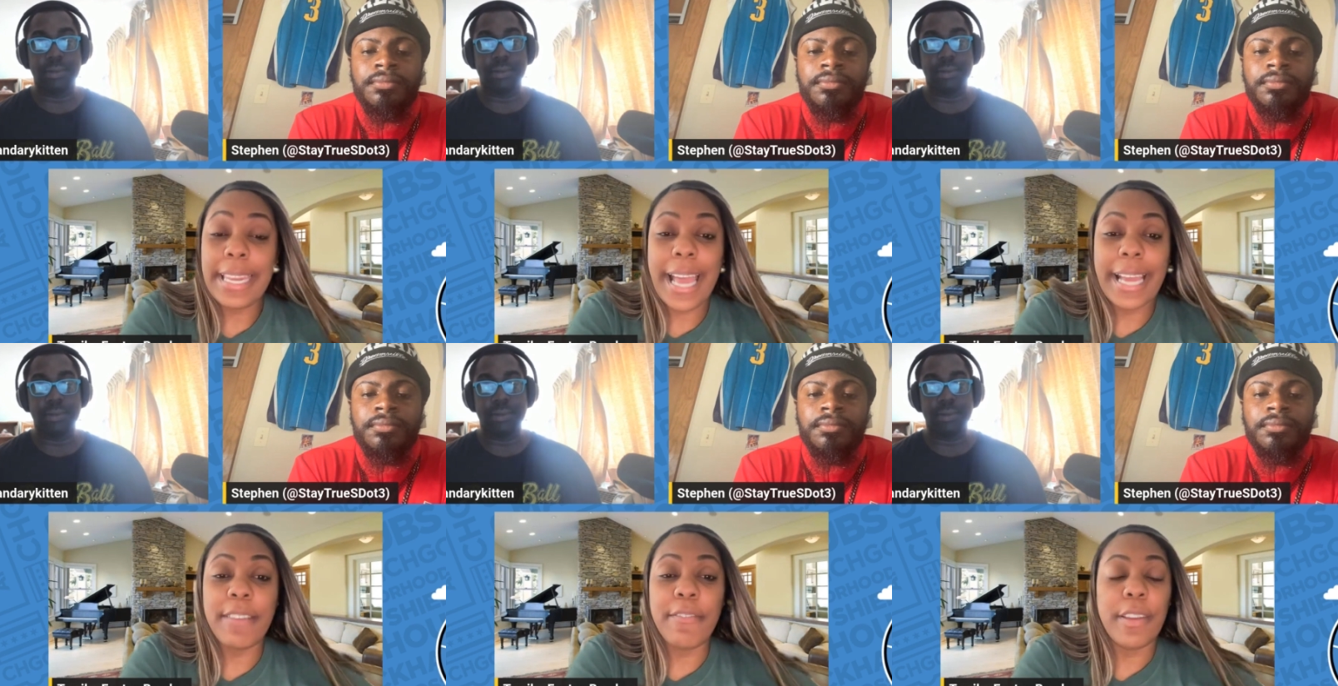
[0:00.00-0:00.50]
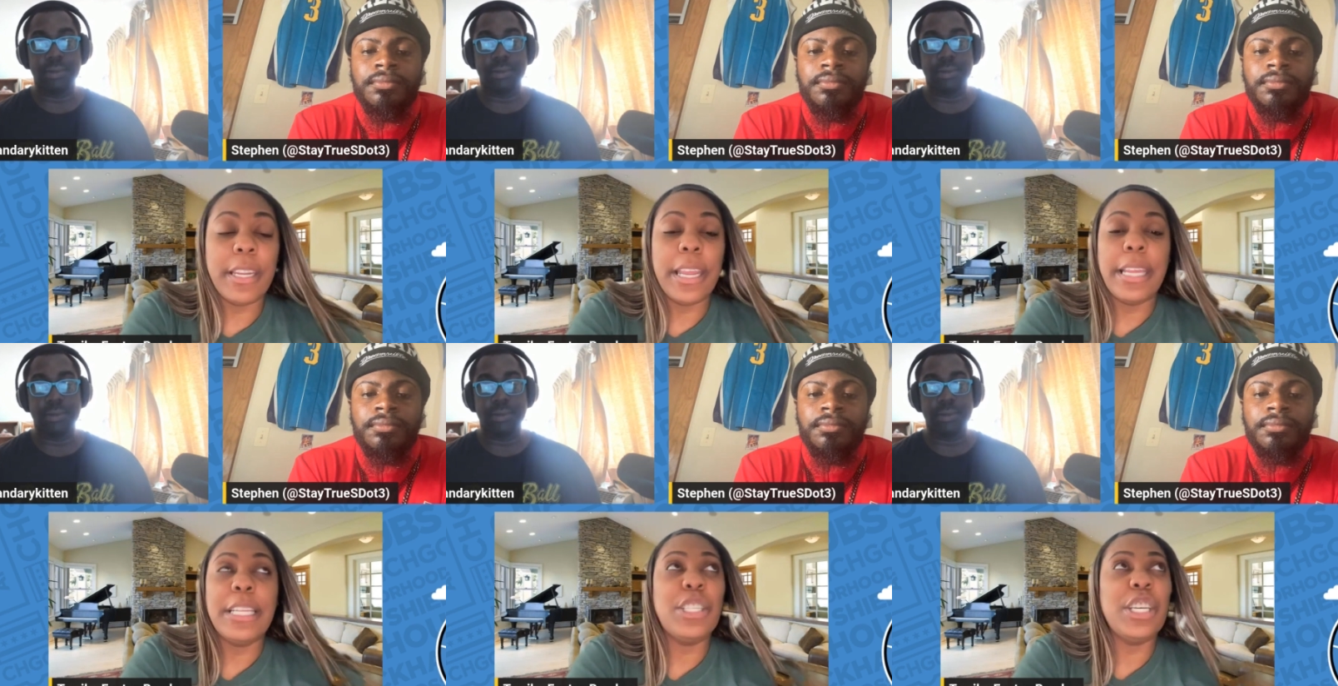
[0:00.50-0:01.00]
Speaker 1: not
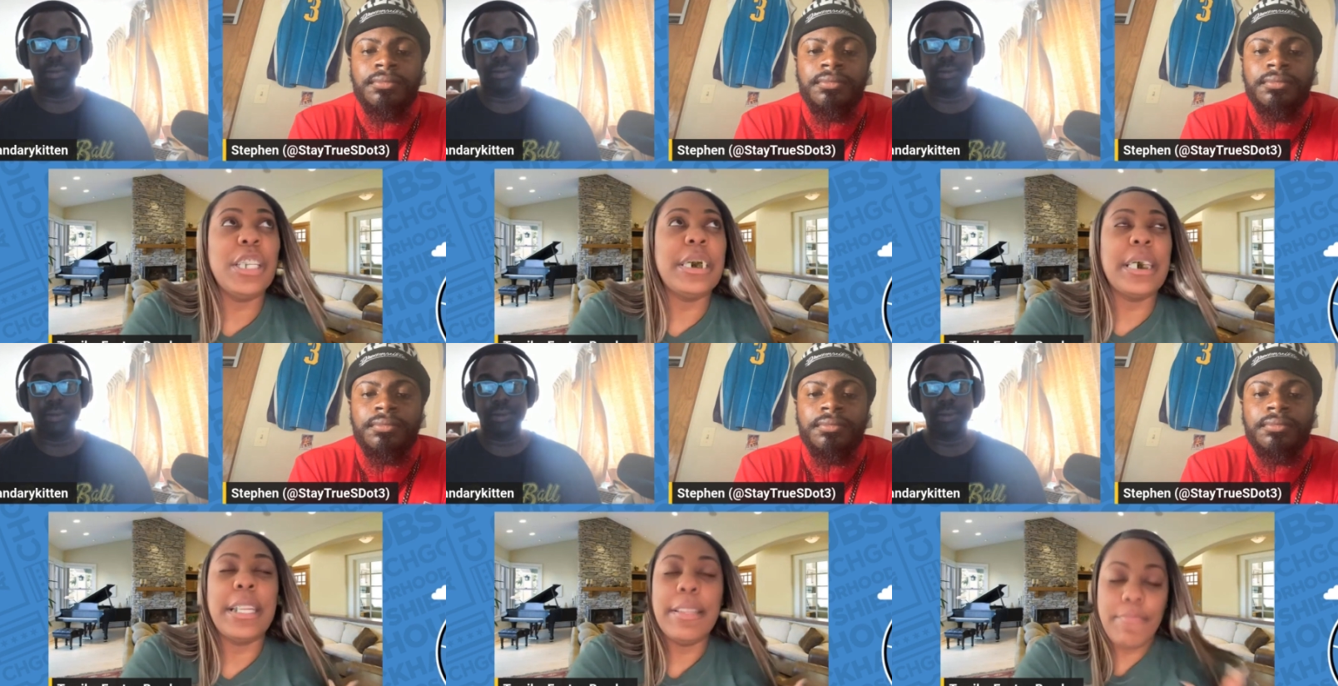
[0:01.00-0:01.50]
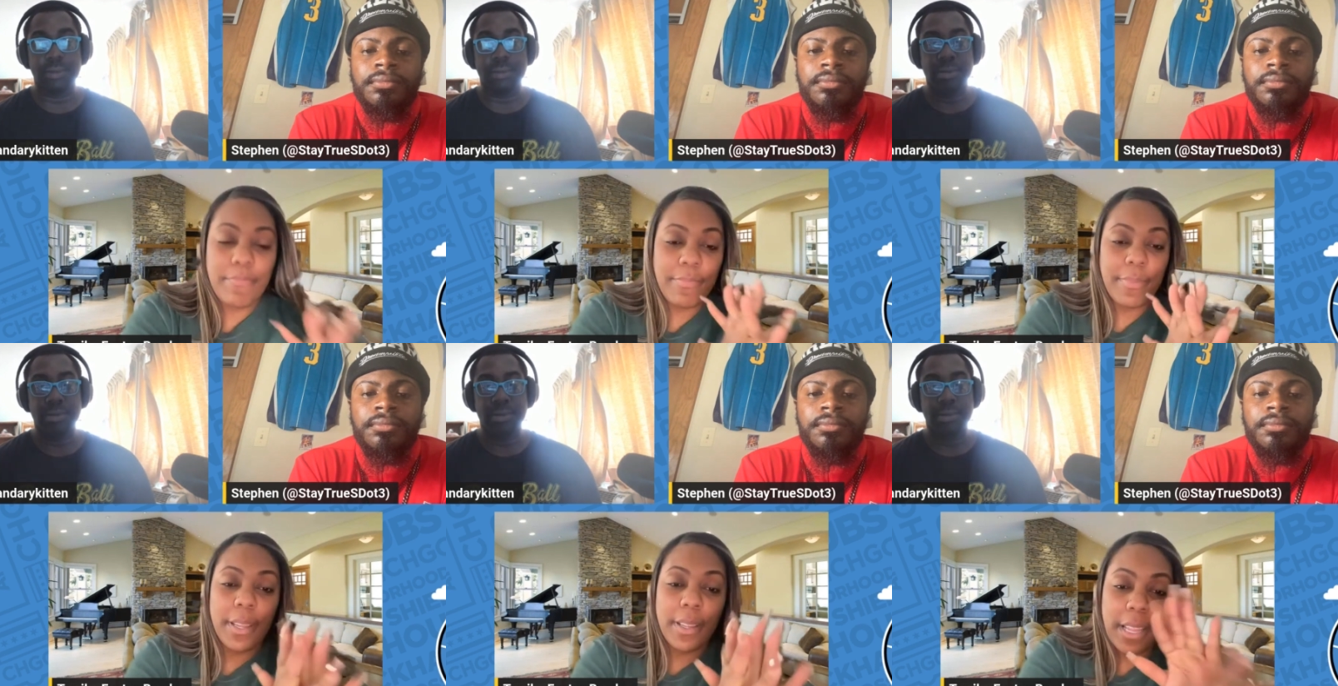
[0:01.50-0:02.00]
even just
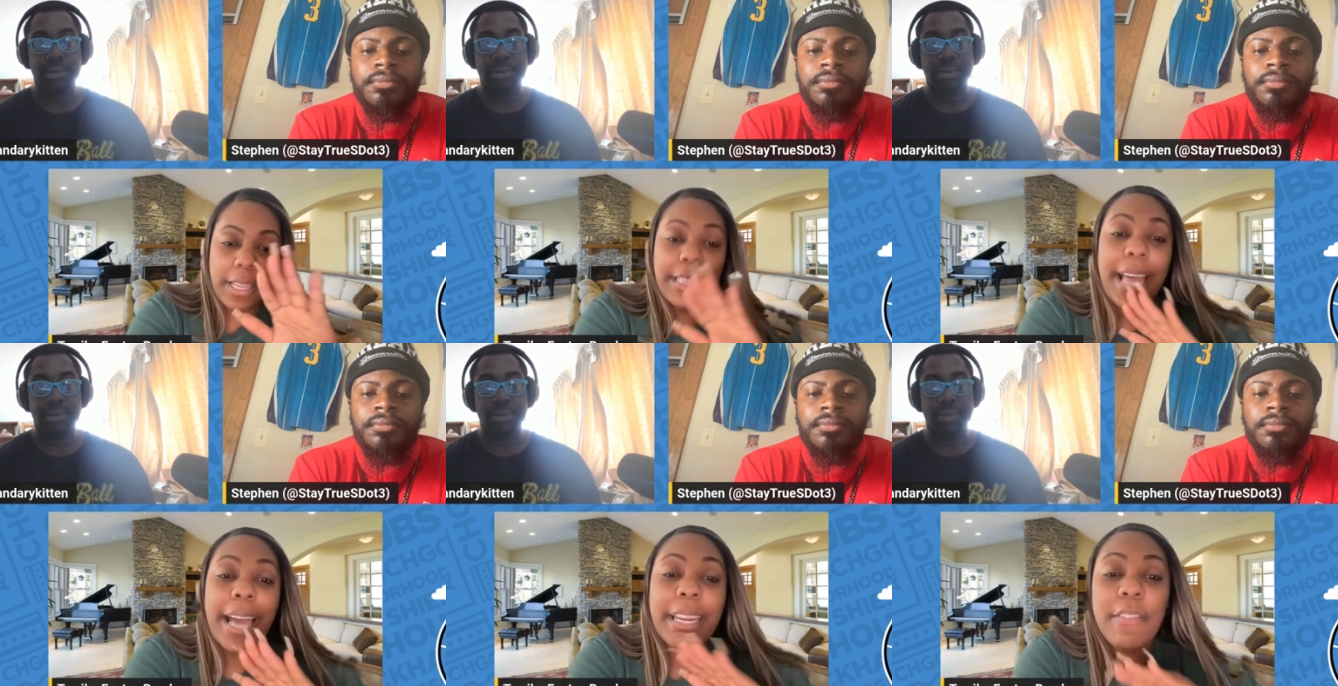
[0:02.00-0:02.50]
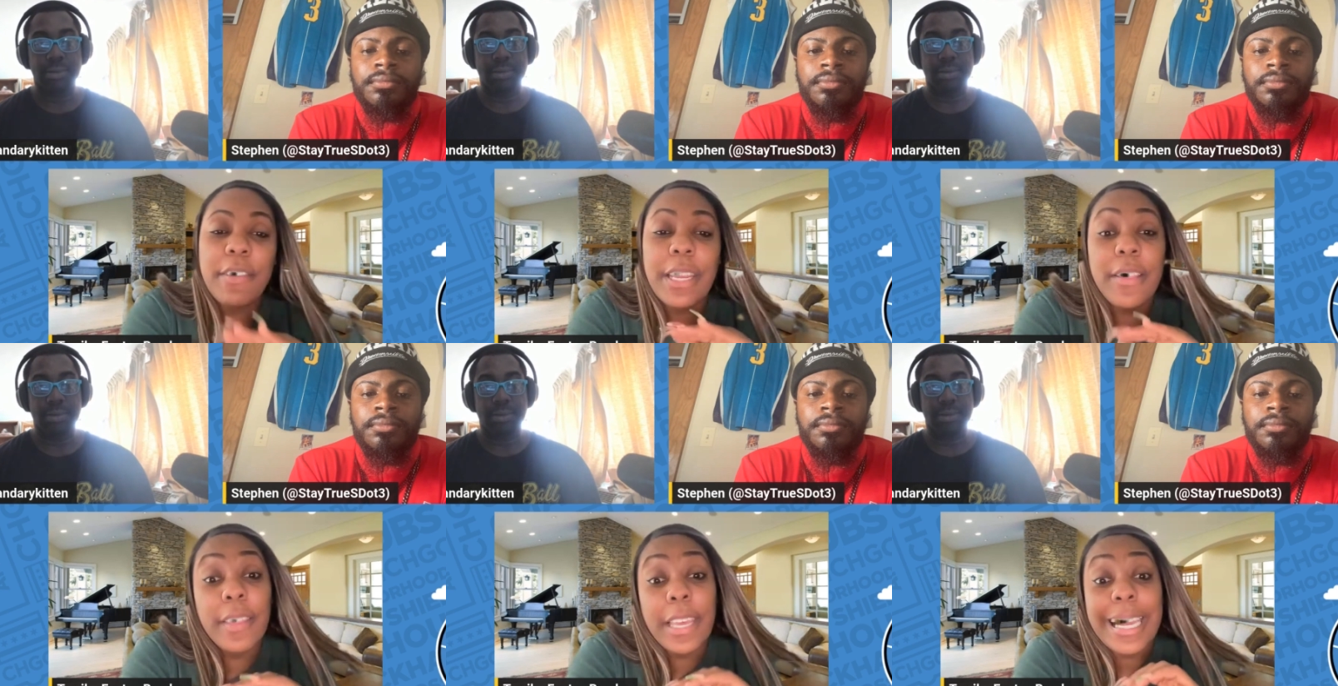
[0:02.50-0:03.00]
not even
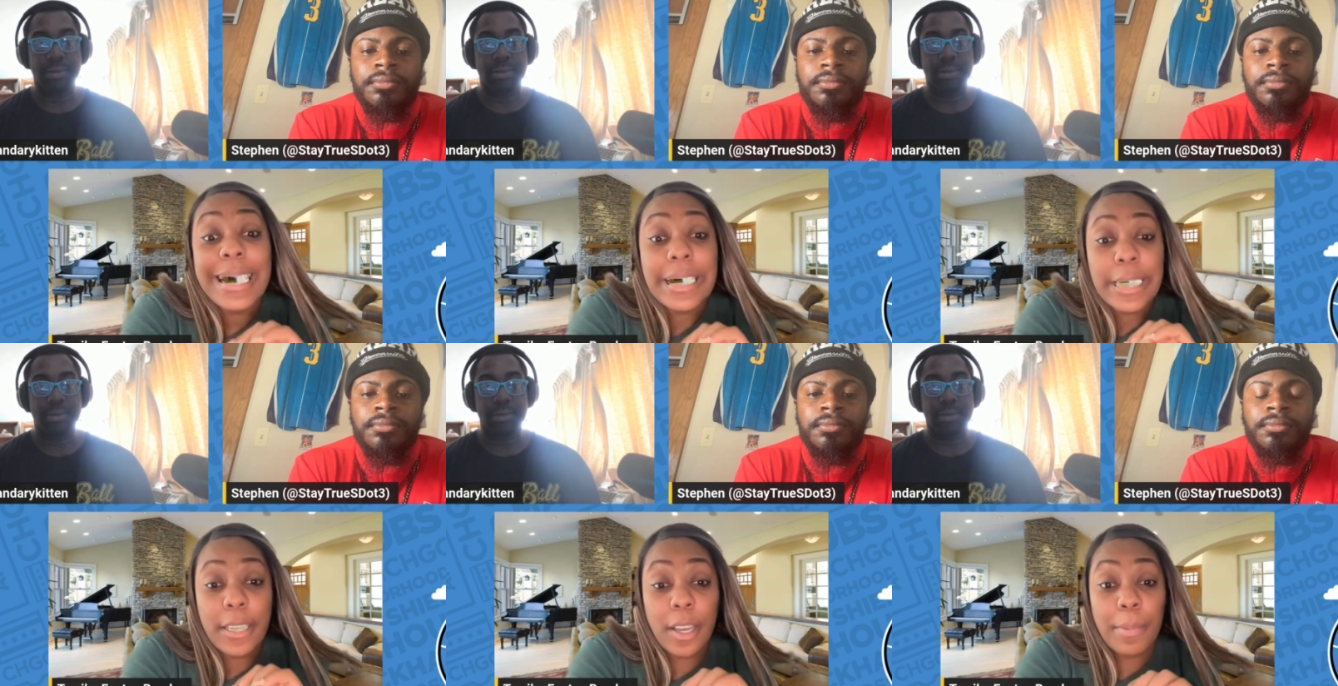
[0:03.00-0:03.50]
in the mm-hmm.